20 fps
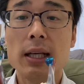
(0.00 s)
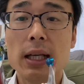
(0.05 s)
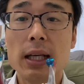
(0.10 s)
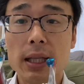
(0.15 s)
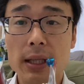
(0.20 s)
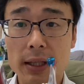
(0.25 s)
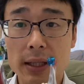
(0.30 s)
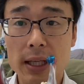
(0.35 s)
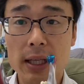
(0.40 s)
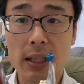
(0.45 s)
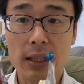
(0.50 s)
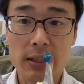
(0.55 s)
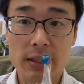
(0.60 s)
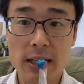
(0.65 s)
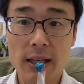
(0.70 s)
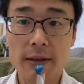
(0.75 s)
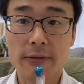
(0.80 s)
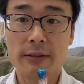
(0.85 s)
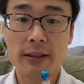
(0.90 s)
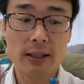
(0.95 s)
then
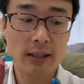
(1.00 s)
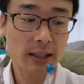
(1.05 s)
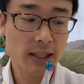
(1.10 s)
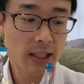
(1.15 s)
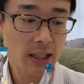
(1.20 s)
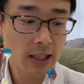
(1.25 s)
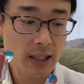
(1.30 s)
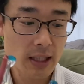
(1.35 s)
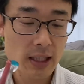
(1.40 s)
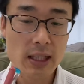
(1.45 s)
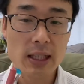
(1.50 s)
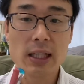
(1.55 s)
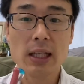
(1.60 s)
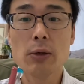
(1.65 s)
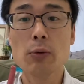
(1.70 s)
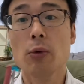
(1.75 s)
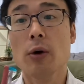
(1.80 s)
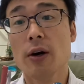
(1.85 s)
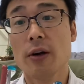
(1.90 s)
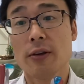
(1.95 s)
definitely
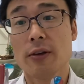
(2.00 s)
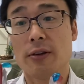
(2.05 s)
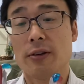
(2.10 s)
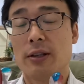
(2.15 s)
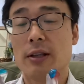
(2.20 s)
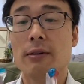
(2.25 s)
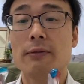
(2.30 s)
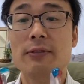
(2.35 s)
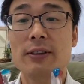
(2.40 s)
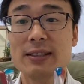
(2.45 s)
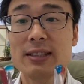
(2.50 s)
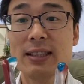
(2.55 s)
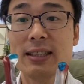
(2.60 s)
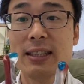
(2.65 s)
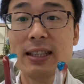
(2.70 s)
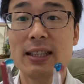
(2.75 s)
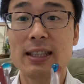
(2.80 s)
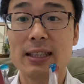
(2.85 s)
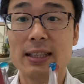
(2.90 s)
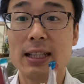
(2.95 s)
worth
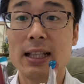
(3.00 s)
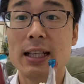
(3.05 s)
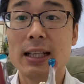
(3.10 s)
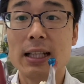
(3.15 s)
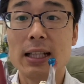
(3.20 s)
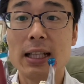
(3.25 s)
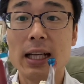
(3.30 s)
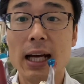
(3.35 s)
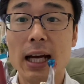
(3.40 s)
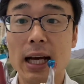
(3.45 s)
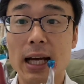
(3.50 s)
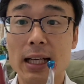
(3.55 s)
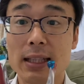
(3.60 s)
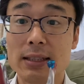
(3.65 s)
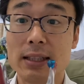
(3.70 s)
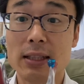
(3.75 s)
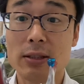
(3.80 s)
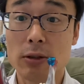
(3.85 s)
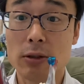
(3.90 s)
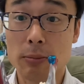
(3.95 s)
visiting
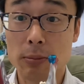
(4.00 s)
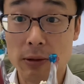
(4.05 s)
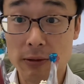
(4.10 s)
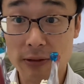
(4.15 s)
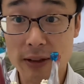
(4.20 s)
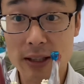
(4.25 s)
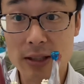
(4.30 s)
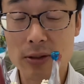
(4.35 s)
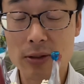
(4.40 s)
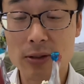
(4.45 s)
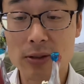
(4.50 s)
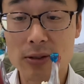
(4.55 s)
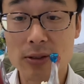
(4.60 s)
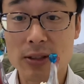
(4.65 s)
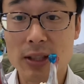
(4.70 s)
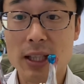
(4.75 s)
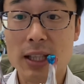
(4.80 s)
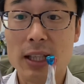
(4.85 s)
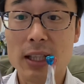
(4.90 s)
dental professionals